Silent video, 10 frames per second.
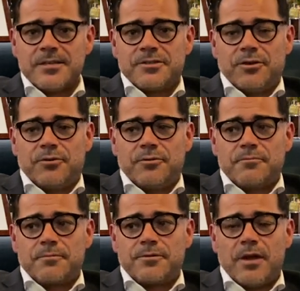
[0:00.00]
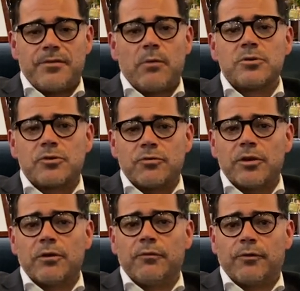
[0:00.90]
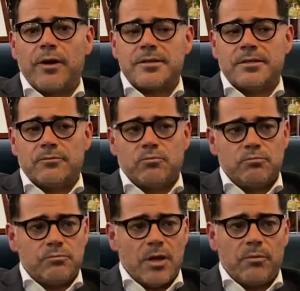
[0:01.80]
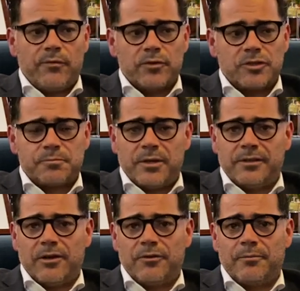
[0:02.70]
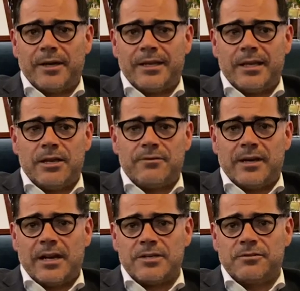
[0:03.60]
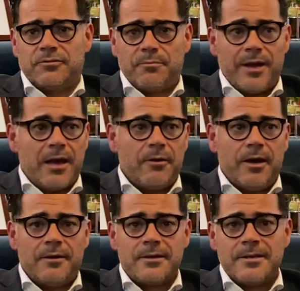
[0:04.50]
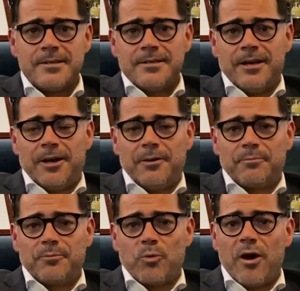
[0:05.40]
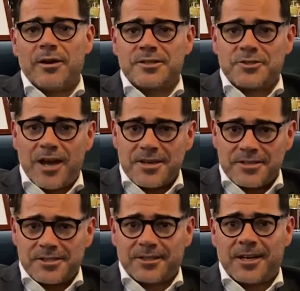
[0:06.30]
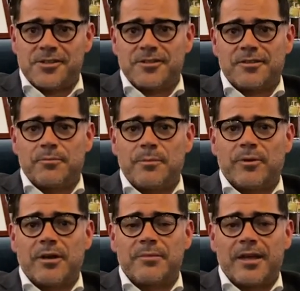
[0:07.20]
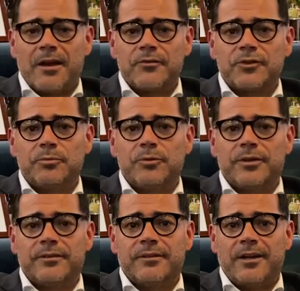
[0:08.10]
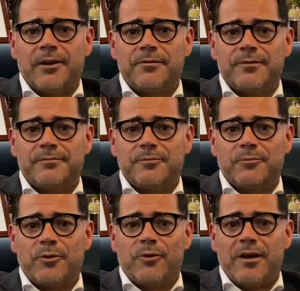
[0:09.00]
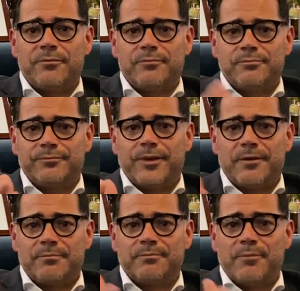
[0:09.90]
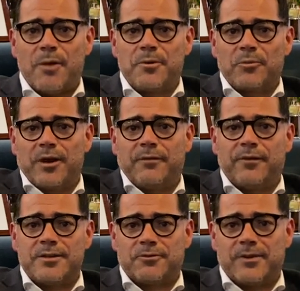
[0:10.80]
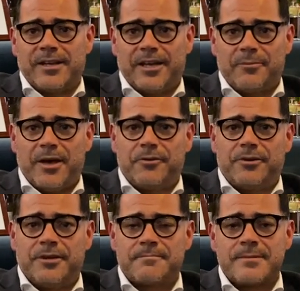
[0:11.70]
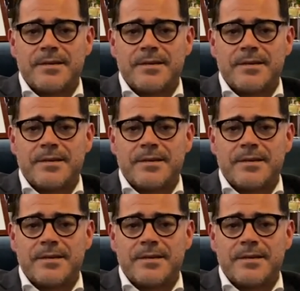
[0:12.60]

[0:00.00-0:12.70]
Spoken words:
So that was critical for us. And we've also spent a lot of money here in relation to power, mm-hmm. Wireless charging stations so people can be comfortable. And if we all have that moment where our phones are running out of battery,